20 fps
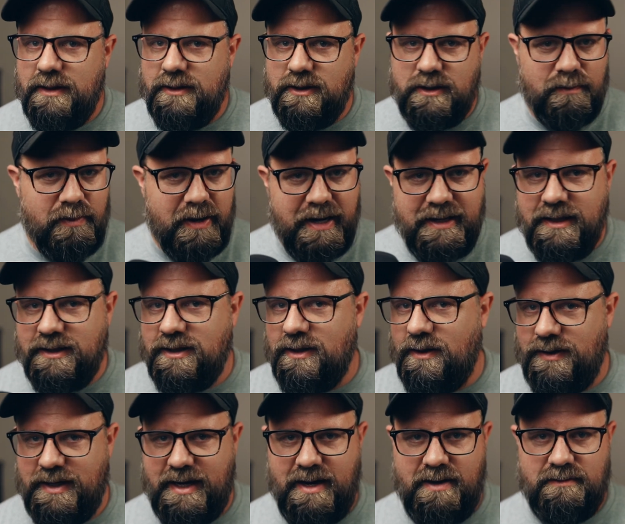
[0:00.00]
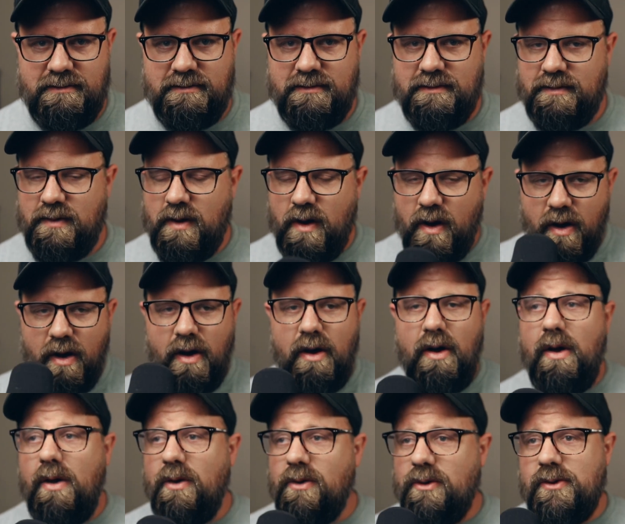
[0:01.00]
to break this all down,
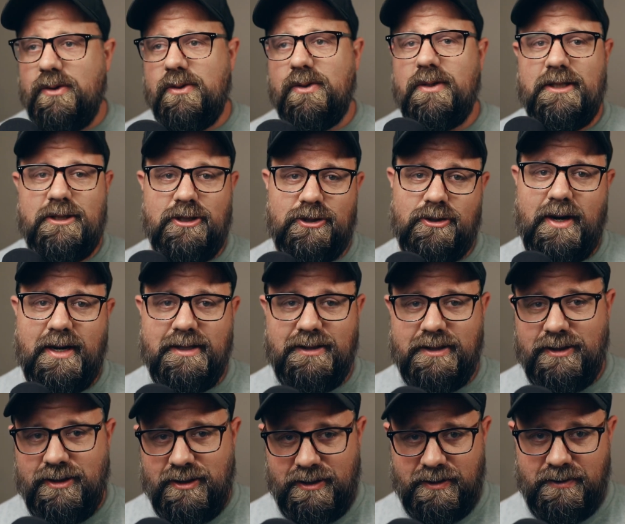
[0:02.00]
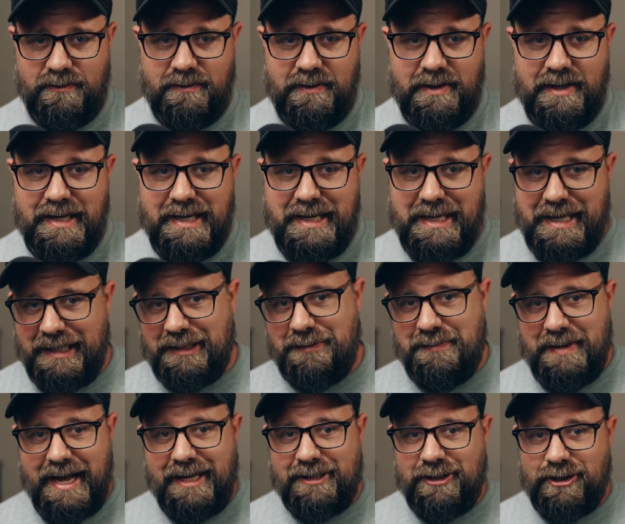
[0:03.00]
all Google is trying to do is
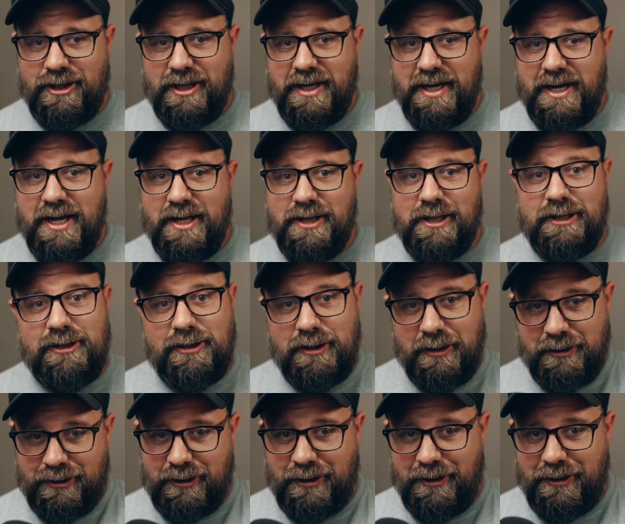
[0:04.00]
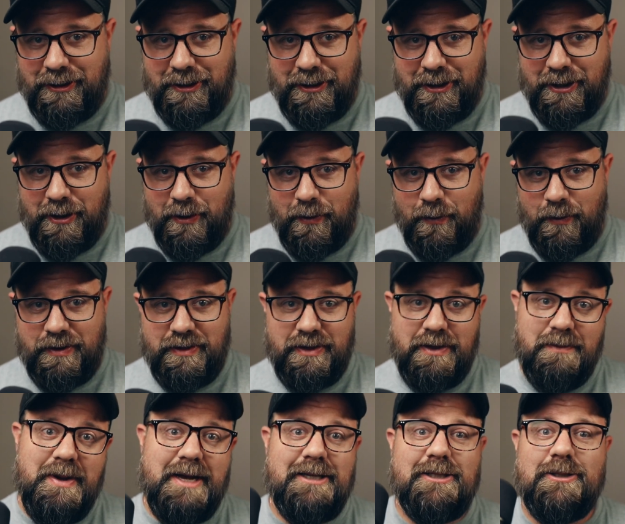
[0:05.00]
match the searcher with
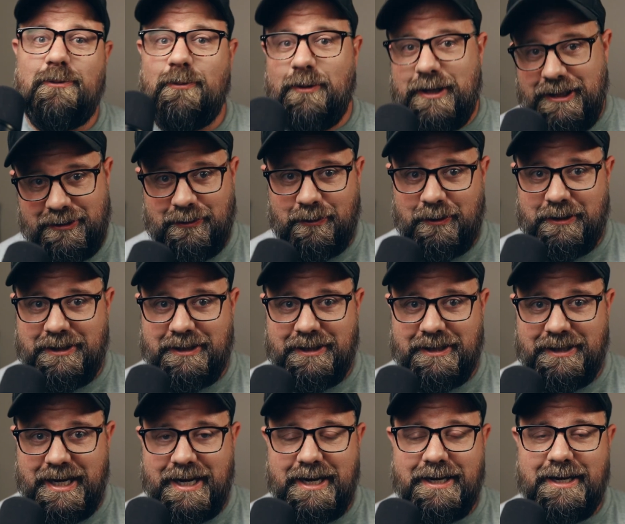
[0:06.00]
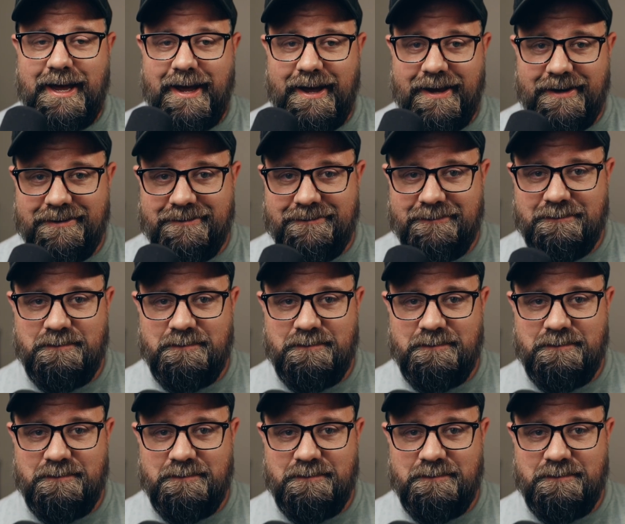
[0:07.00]
the best resource that it can.